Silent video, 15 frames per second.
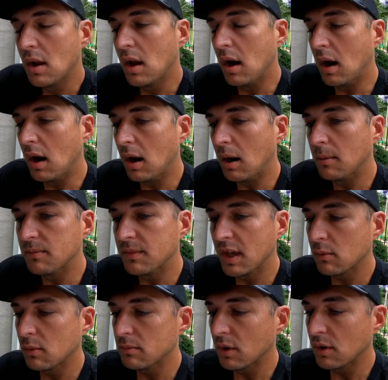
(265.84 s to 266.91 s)

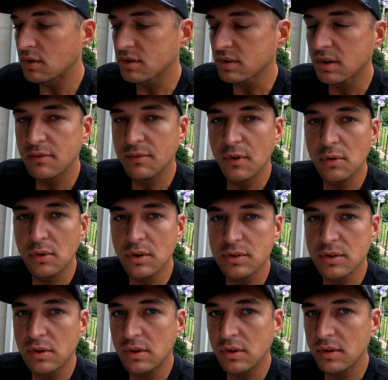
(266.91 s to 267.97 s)
They will mostly
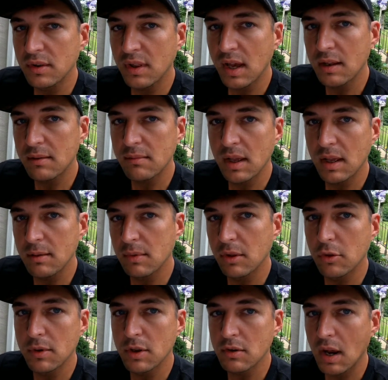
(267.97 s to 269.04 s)
focus on that
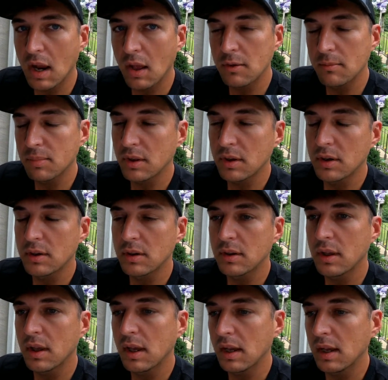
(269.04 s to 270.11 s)
8mm Allen plug,
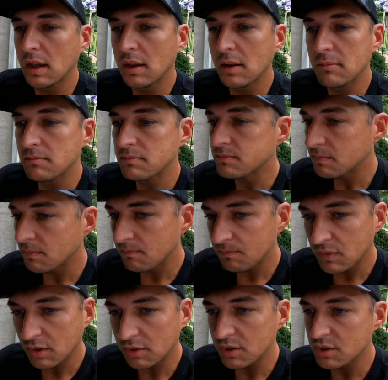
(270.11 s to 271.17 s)
and
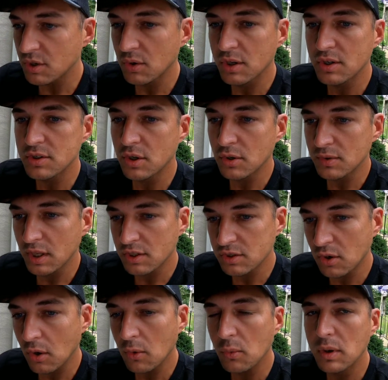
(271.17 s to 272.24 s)
they'll just go ahead and turn that
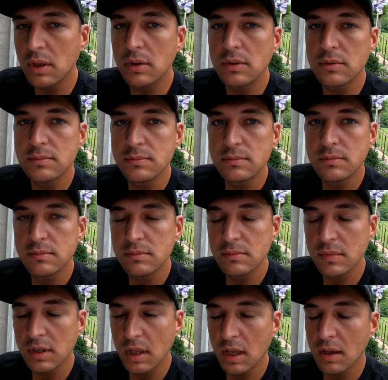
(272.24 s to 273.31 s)
star wheel
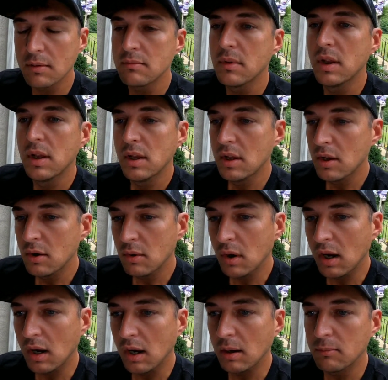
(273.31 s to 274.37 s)
again
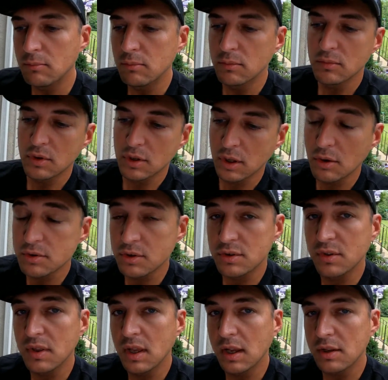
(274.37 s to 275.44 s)
closer
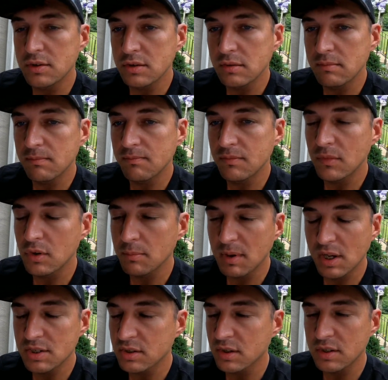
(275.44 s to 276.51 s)
to the engine. You're
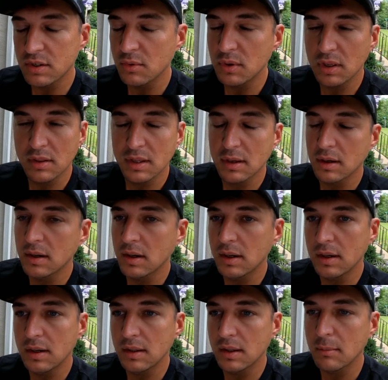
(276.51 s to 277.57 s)
basically doing it like
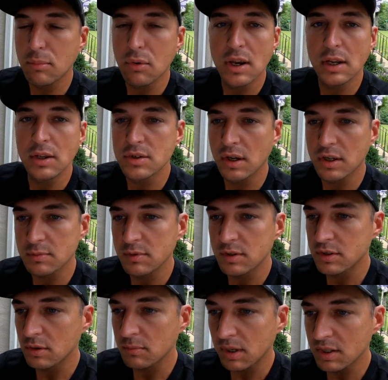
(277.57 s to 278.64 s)
a brake
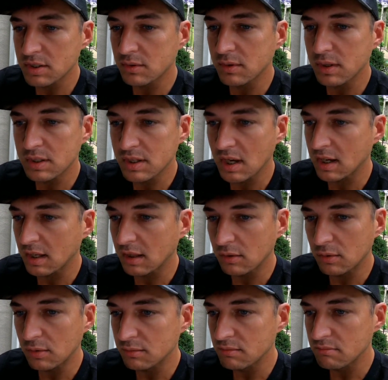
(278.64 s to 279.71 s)
adjustment. So basically it's got a
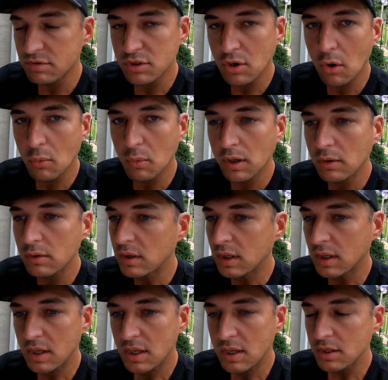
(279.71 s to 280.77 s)
little star wheel.
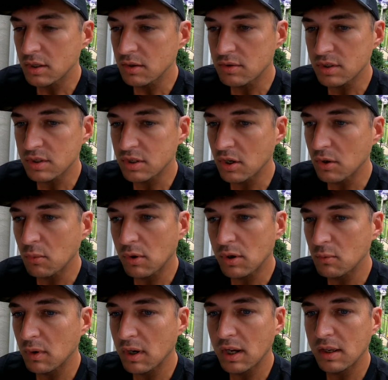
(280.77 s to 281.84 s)
You just go
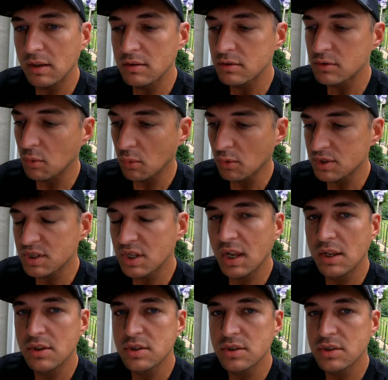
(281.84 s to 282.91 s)
one way towards the
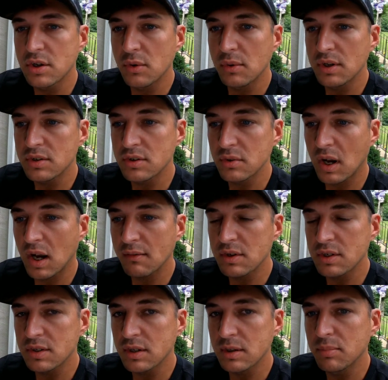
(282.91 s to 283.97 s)
engine's going to
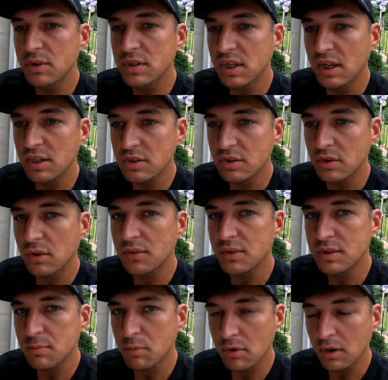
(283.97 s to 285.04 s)
obviously put tension on
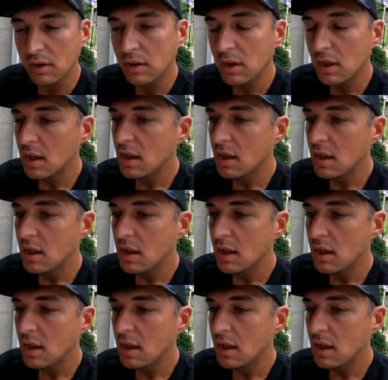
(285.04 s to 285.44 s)
the spring.